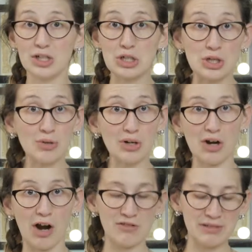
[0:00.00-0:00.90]
Do your
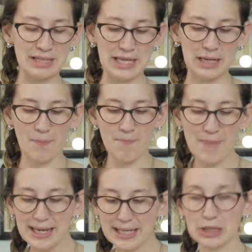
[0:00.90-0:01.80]
own thing,
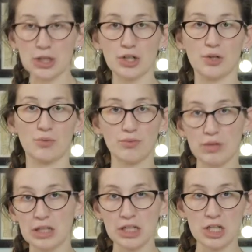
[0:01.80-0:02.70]
make it look
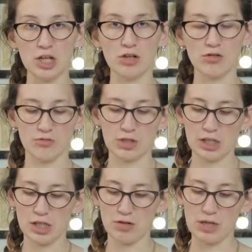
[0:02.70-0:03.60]
really cute,
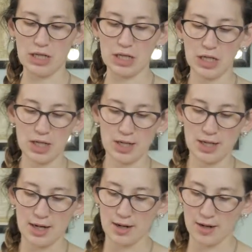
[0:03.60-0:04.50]
really unique.
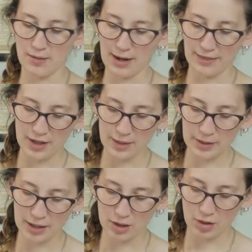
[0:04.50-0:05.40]
I think I'm gonna go